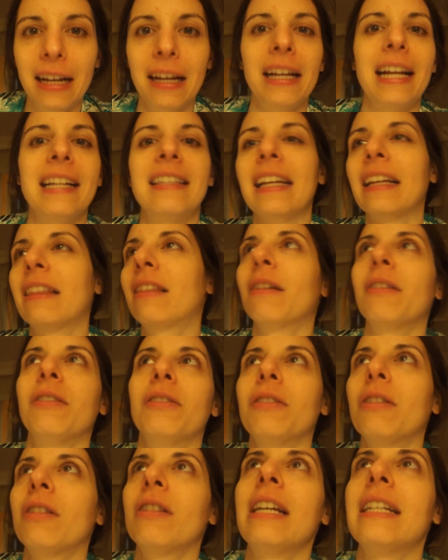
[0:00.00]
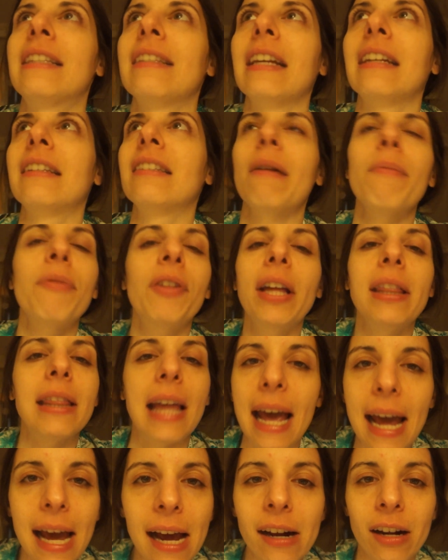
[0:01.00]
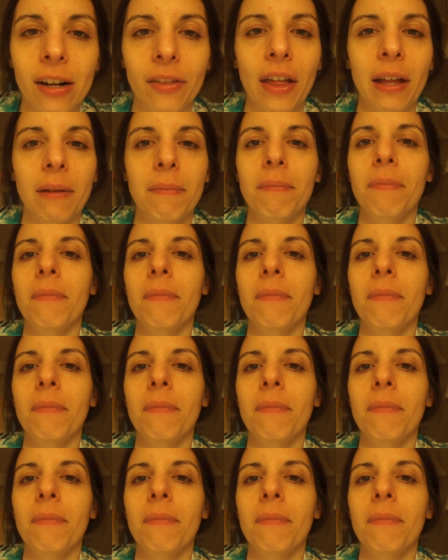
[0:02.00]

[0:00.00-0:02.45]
It's like the, it's like something in the air that